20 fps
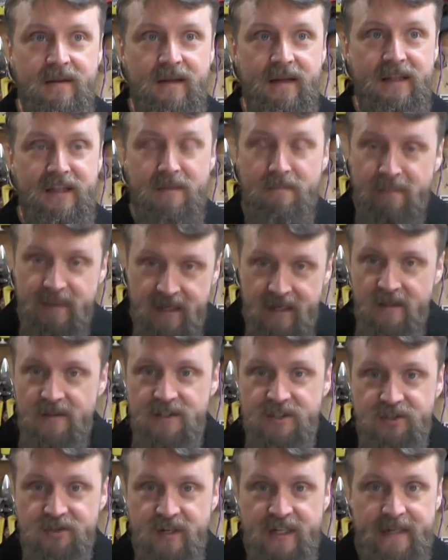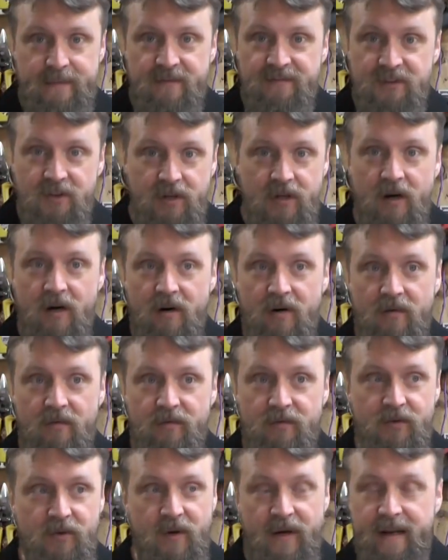in the middle of the stream, if you
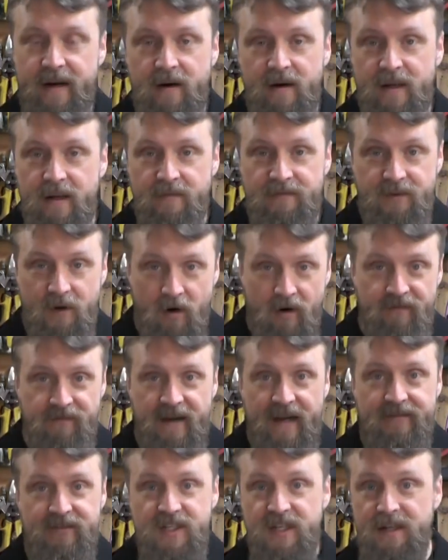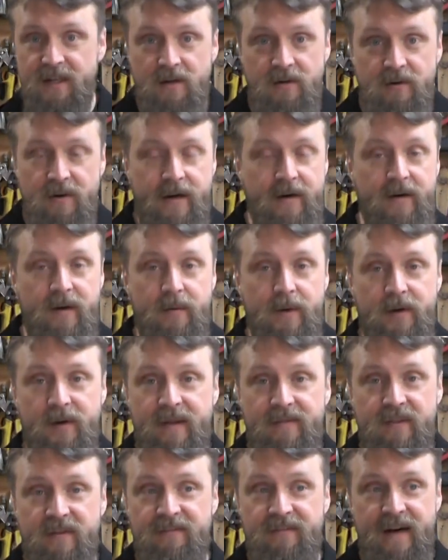go to an area, if you're on 5G and you go to an area we don't
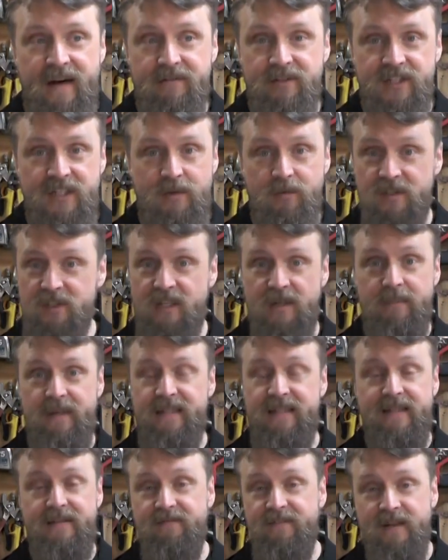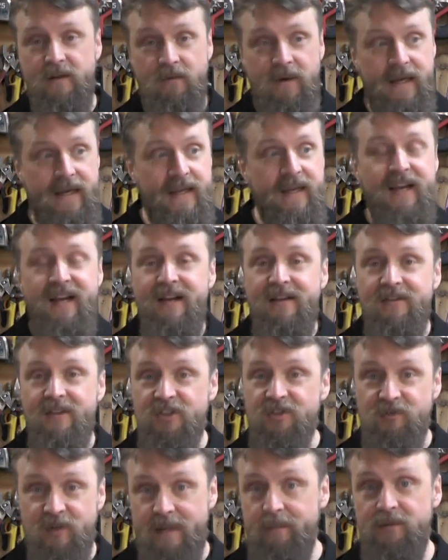have the 5G, which can be 10 feet away, the
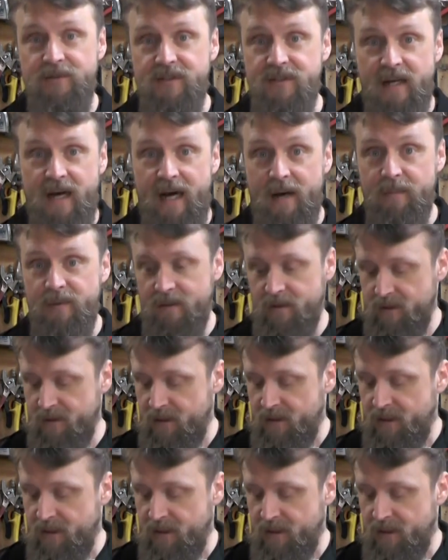stream will stop.